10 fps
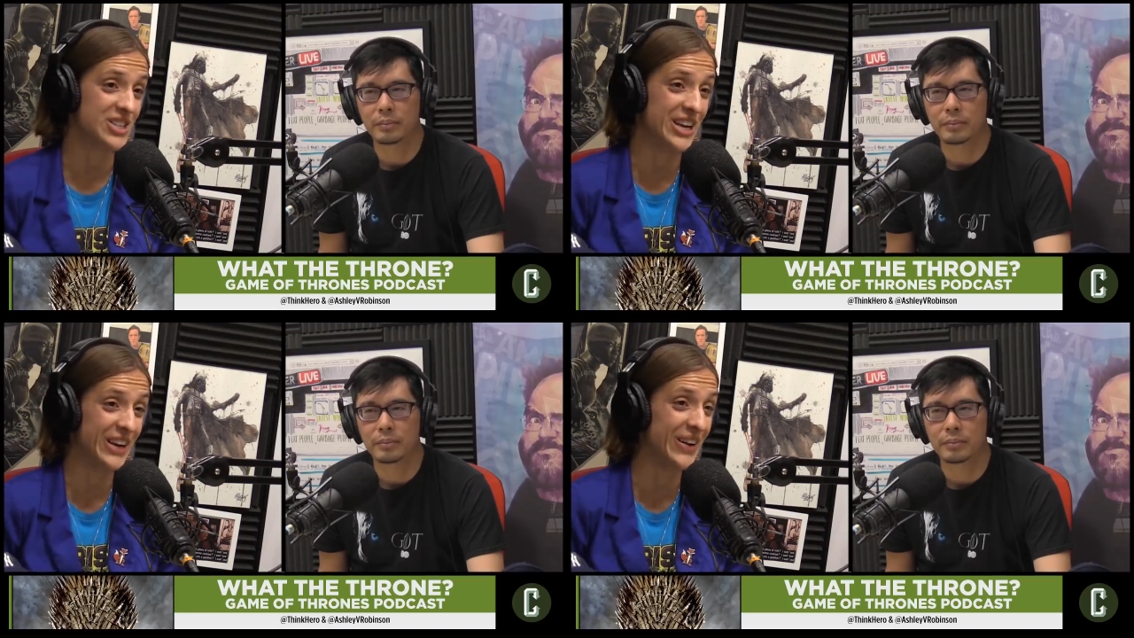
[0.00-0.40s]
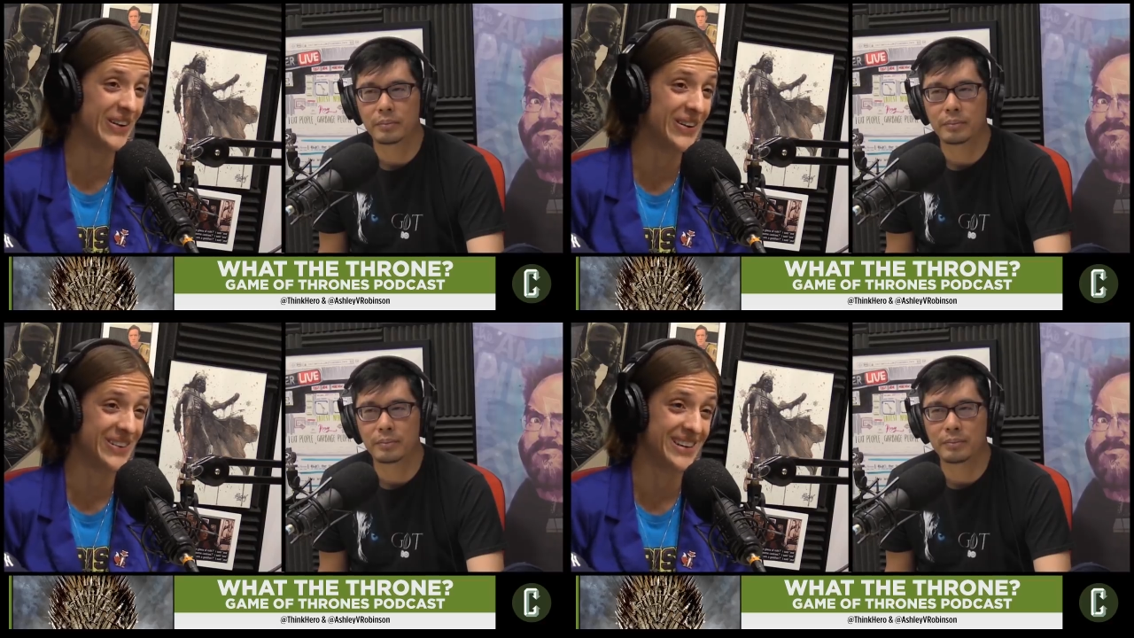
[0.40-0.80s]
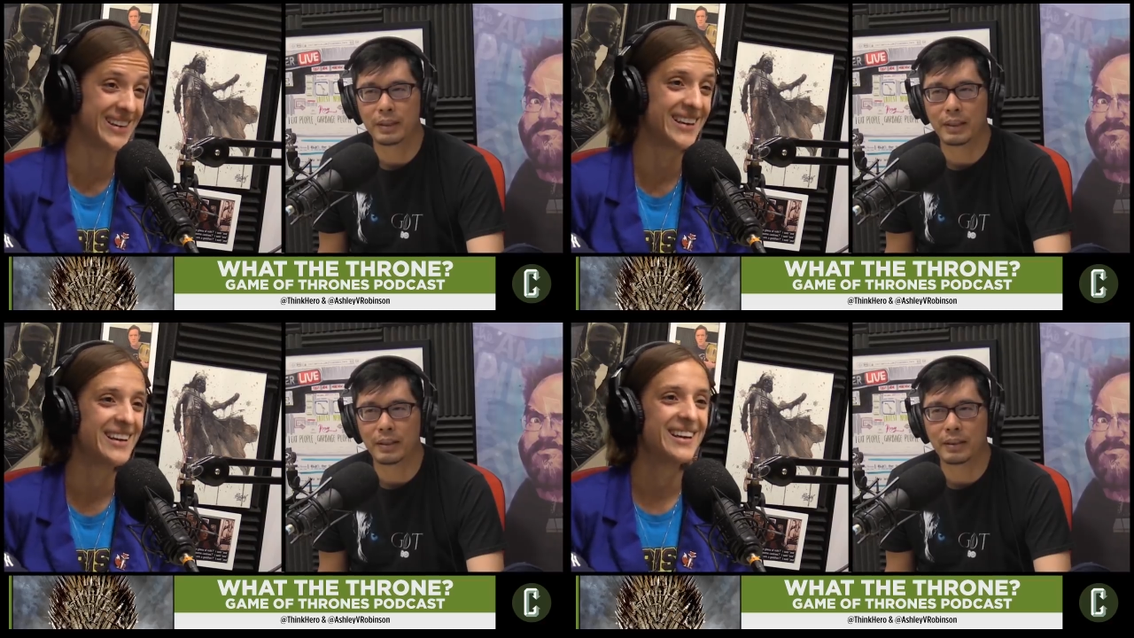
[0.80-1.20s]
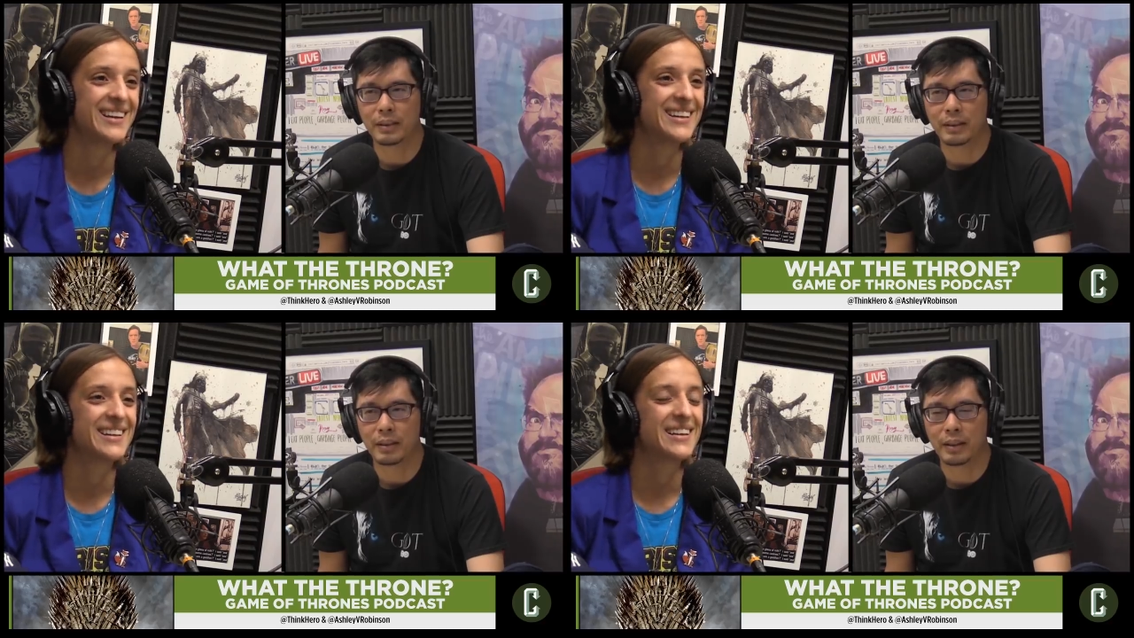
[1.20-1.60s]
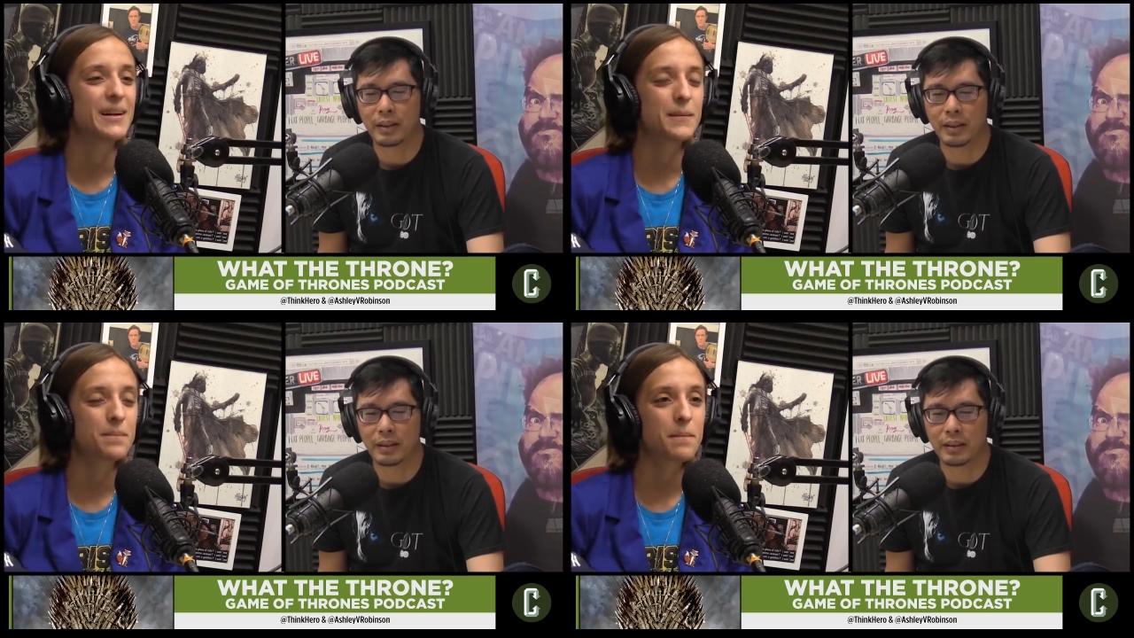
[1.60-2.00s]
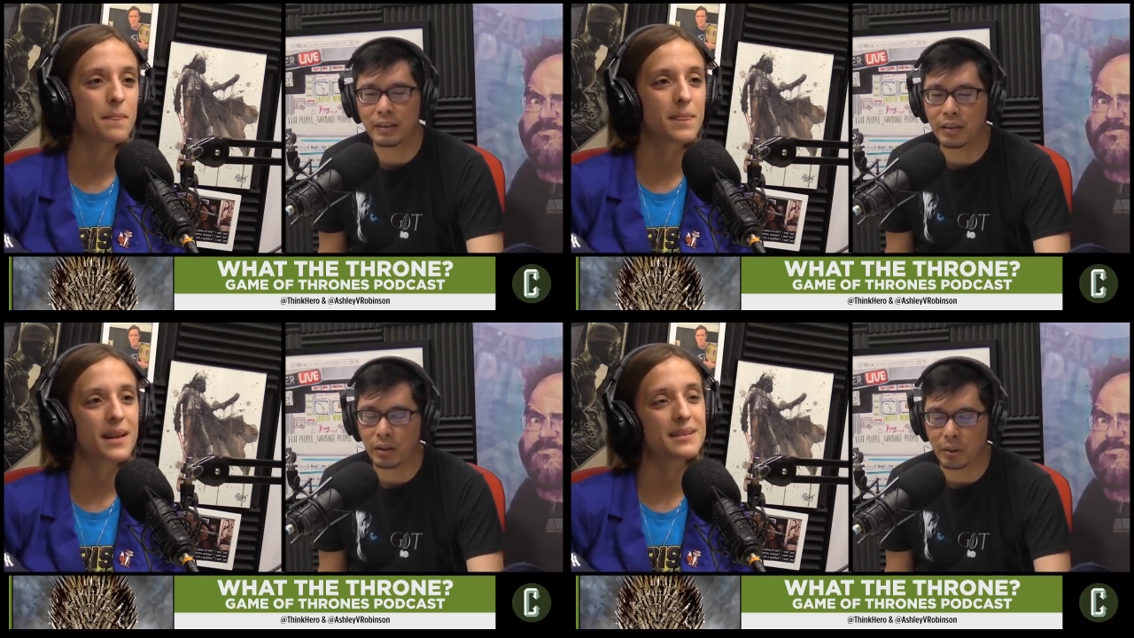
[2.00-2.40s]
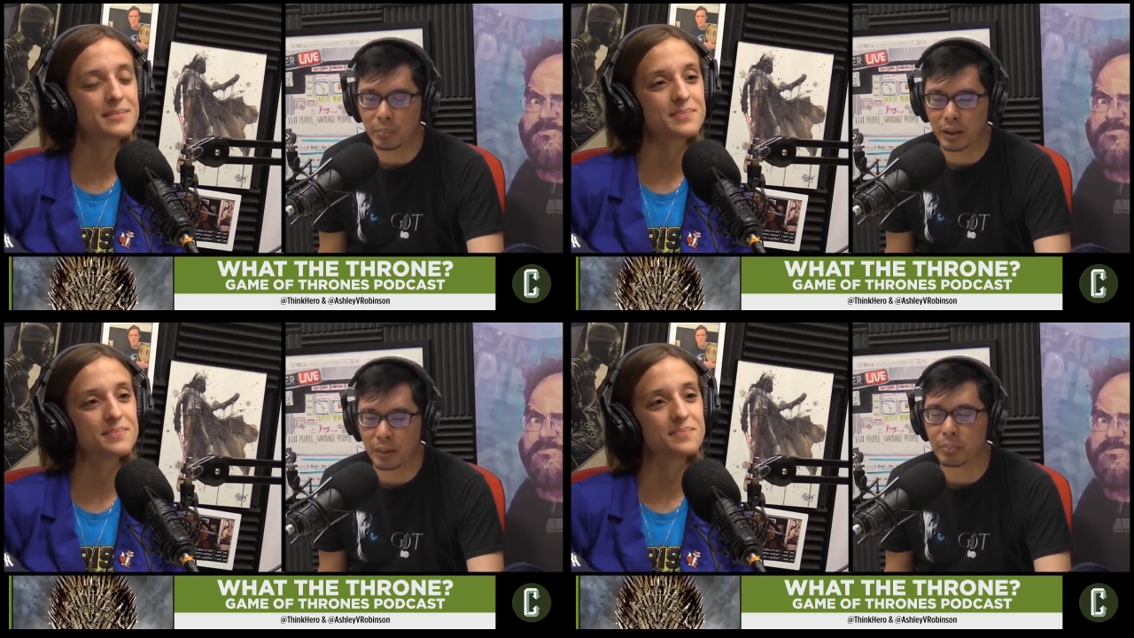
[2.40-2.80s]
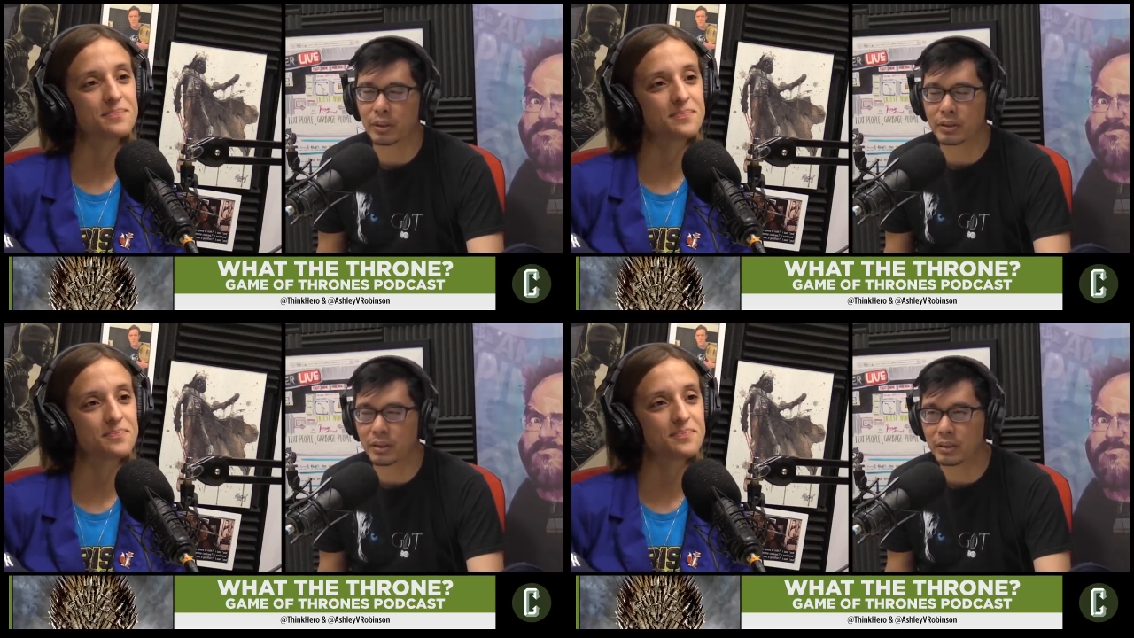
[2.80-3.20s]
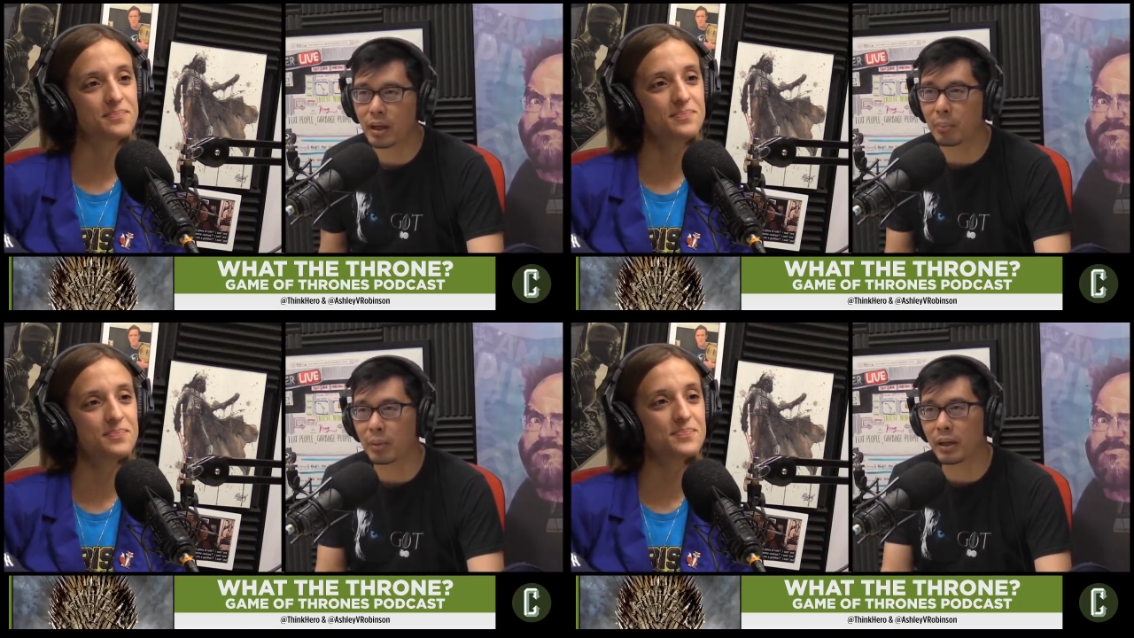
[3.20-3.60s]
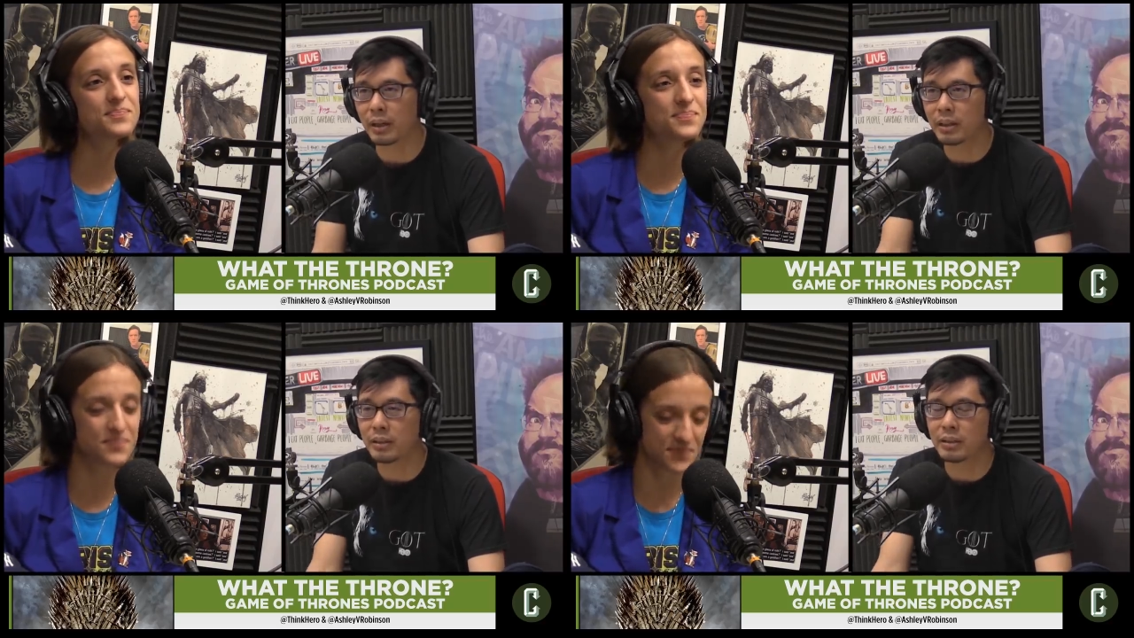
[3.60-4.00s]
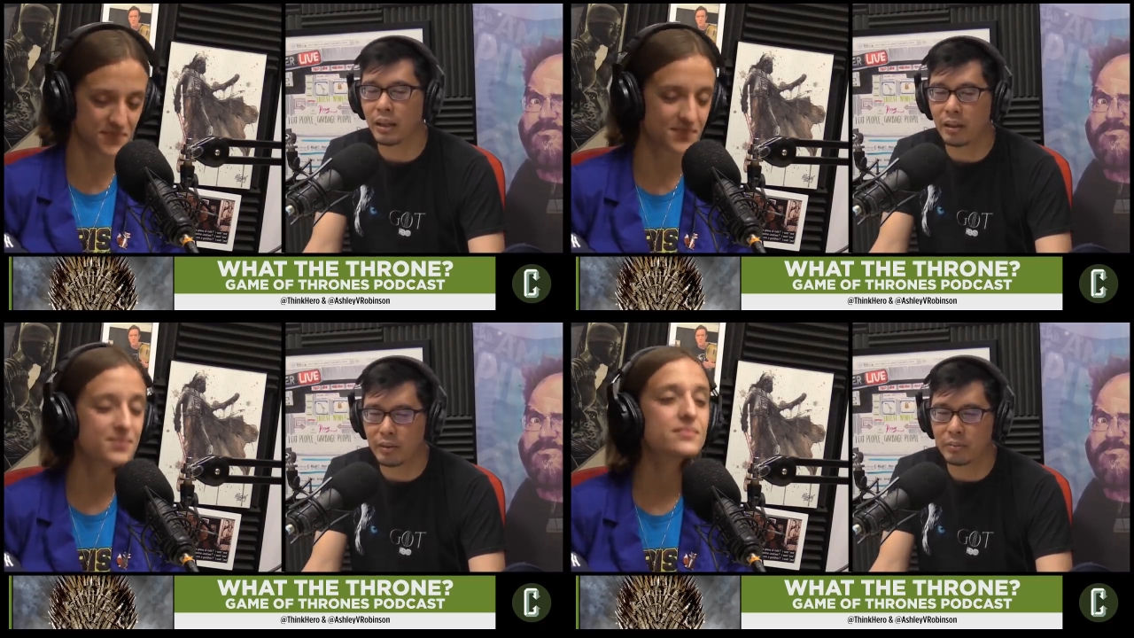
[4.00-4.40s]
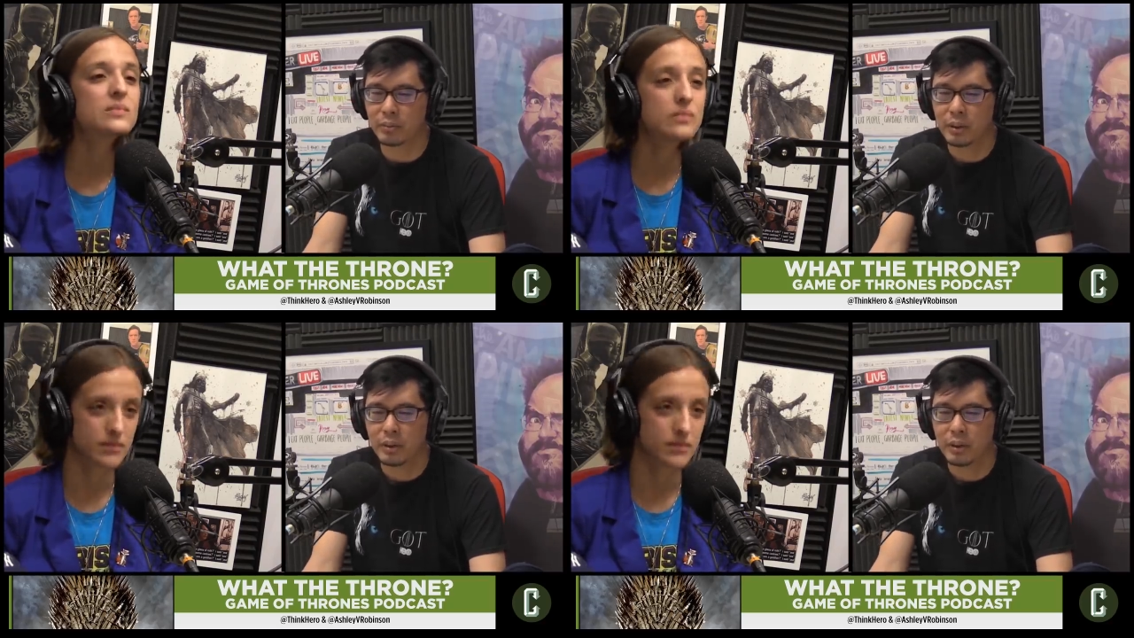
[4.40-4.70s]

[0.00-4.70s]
Speaker 1: dude
Speaker 2: yeah and then you know and brienne brings this up like mm -hmm. he mm-hmm. saved him